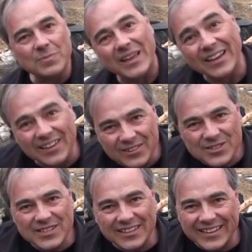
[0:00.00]
being a
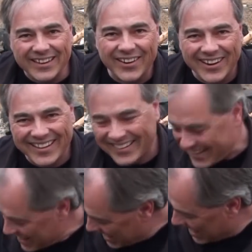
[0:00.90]
little silly here.
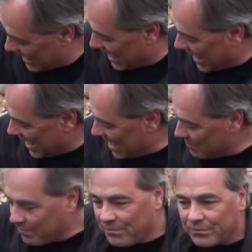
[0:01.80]

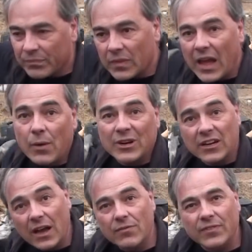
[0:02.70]
I would
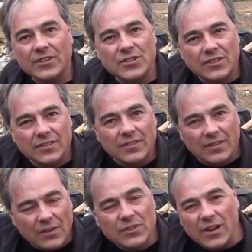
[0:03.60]
love
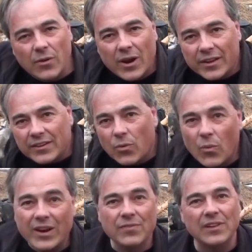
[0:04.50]
to go on
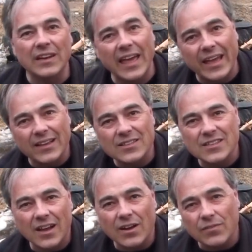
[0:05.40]
one of the
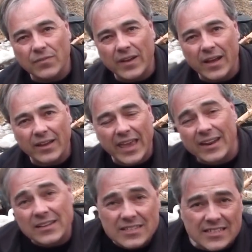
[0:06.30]
legs of
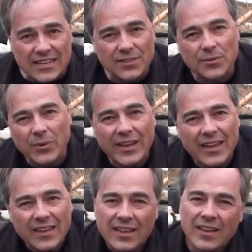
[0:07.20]
Canada
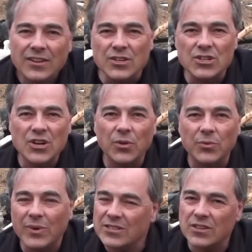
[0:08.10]
C3 to show
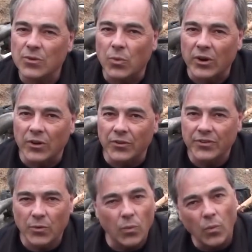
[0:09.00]
the rest of the
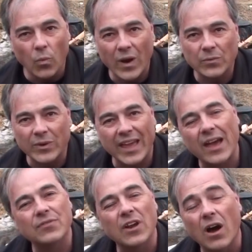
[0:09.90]
world what we
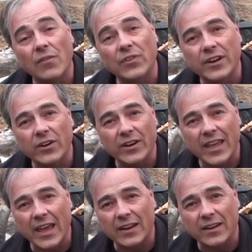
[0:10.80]
have to offer here in
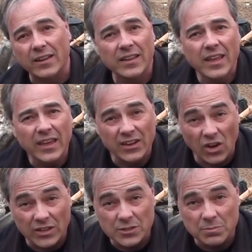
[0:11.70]
Canada in
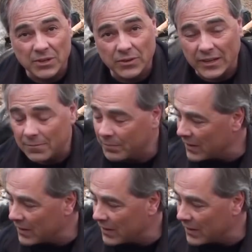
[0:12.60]
all its beauty.